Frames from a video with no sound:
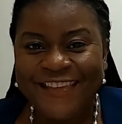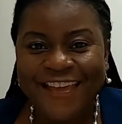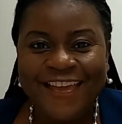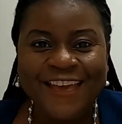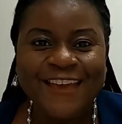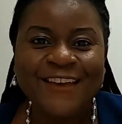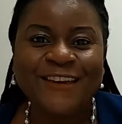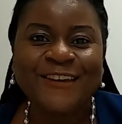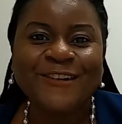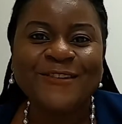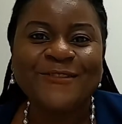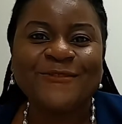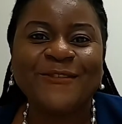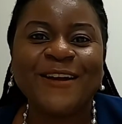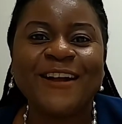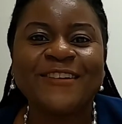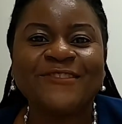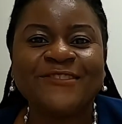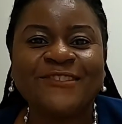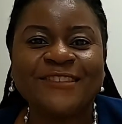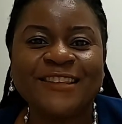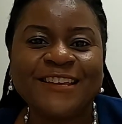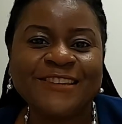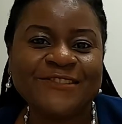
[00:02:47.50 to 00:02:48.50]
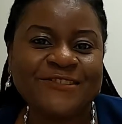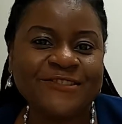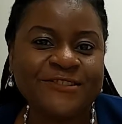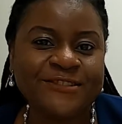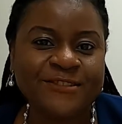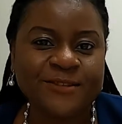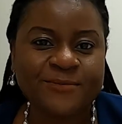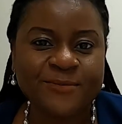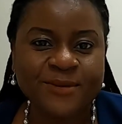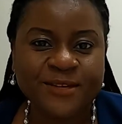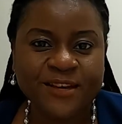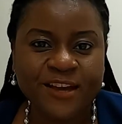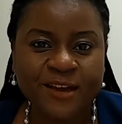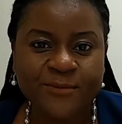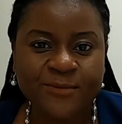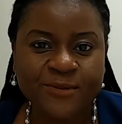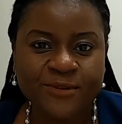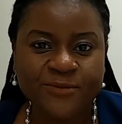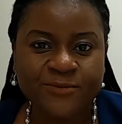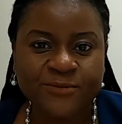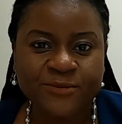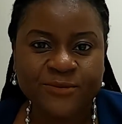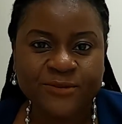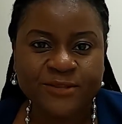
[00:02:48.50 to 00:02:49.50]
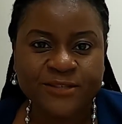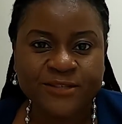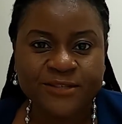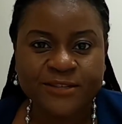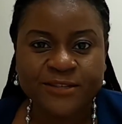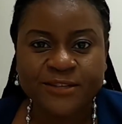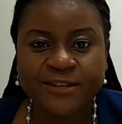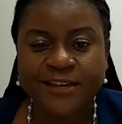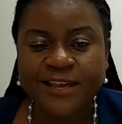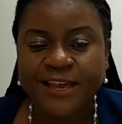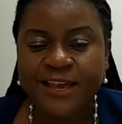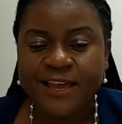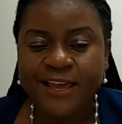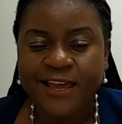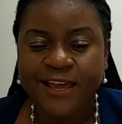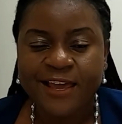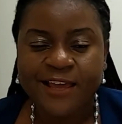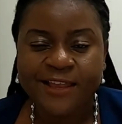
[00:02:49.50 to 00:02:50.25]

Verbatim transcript: Congratulations on becoming a realtor. And